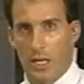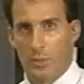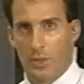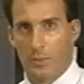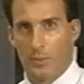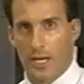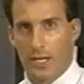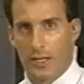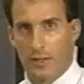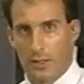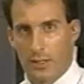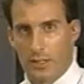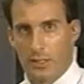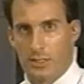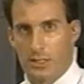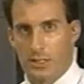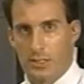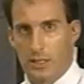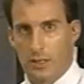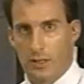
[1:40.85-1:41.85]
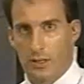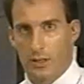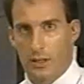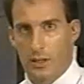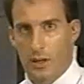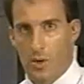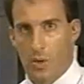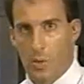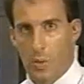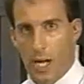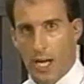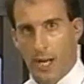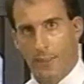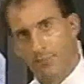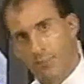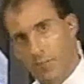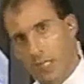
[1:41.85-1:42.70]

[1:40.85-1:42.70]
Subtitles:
but my goodness, is it going to go away?